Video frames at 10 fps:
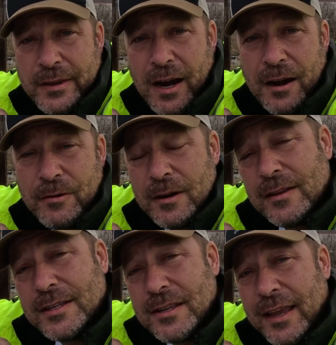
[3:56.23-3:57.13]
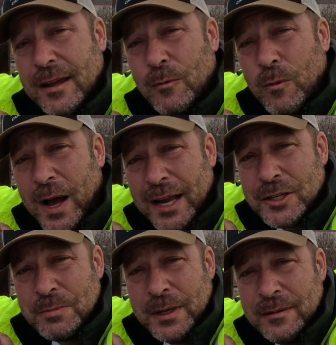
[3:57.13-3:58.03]
guardrail is like a
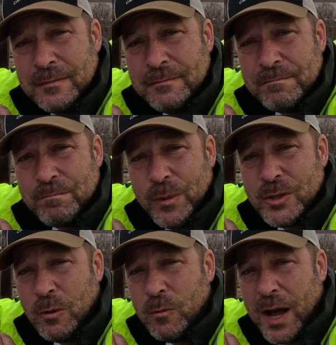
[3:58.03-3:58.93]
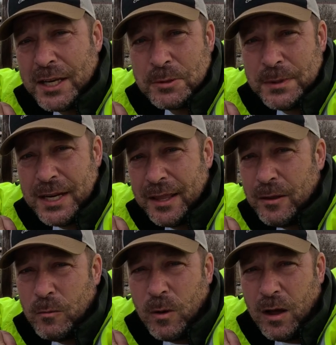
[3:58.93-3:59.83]
watchman. It's a watchman on
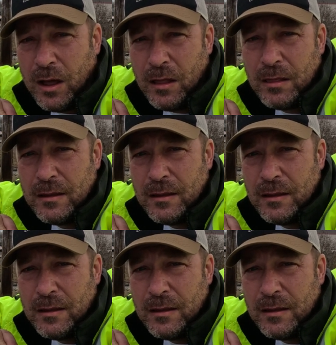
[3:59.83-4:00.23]
the wall,